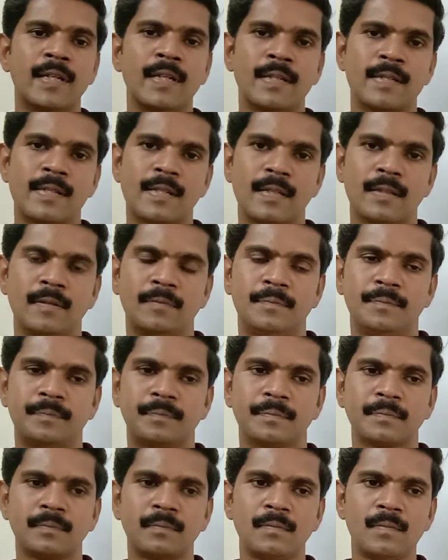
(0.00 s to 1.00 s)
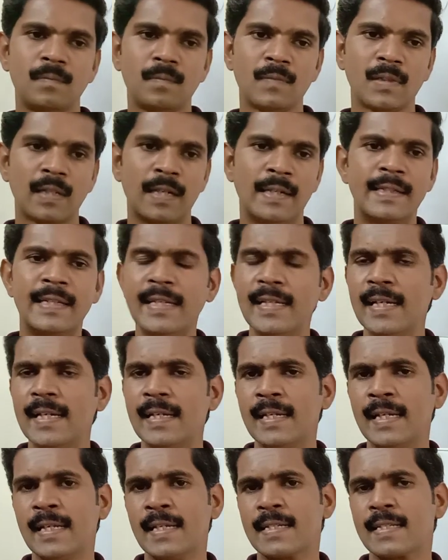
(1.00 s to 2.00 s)
is
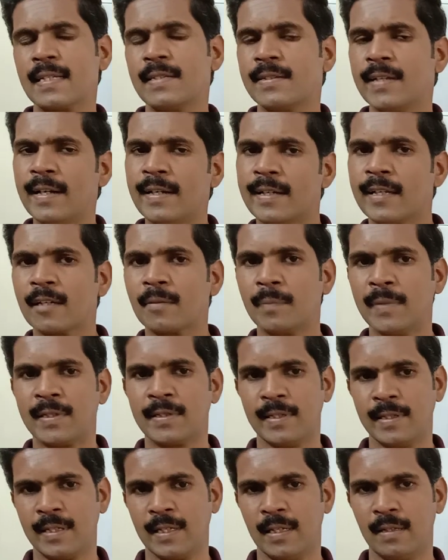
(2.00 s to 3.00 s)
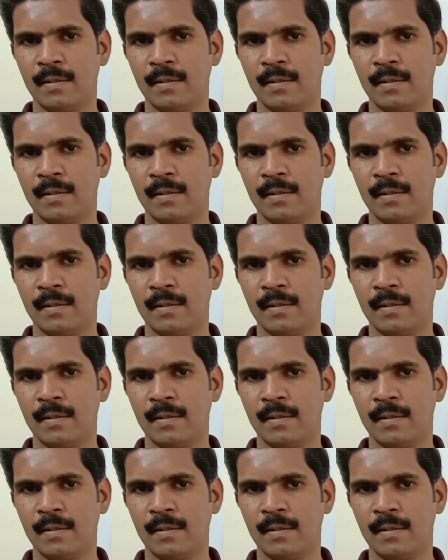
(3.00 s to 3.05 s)
DNA is the genetic material.